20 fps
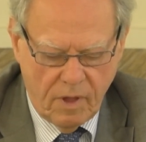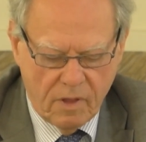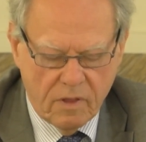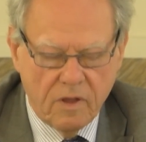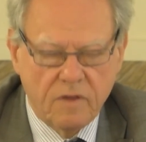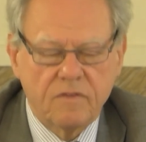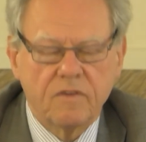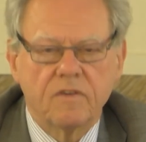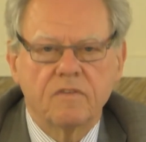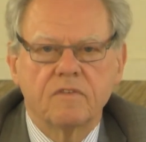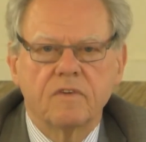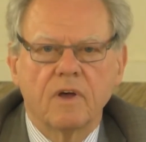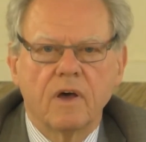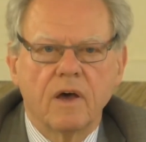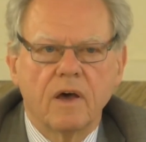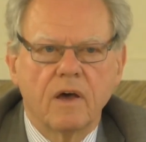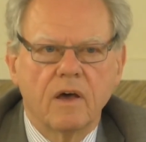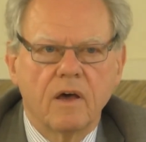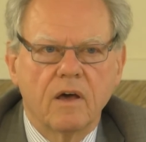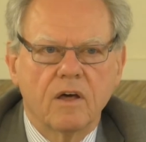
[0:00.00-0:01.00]
This is
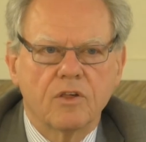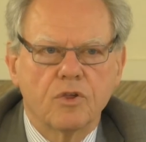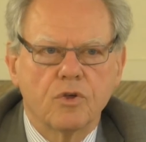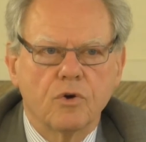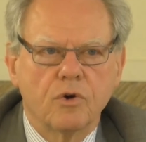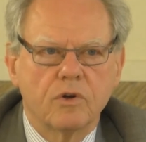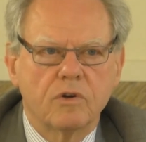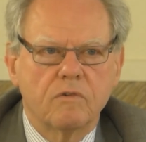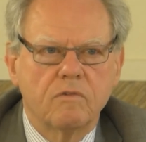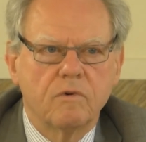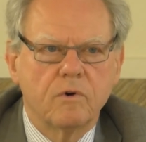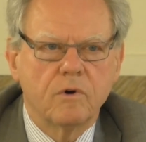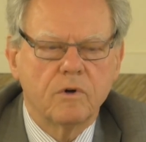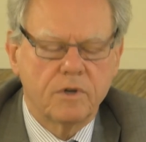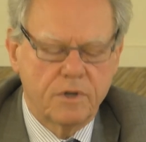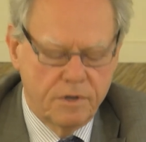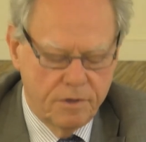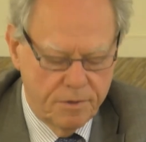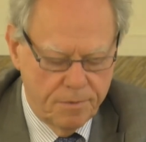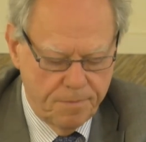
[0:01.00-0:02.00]
a short
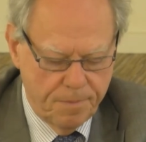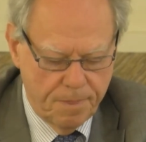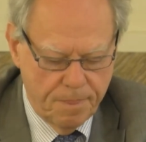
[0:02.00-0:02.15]
quote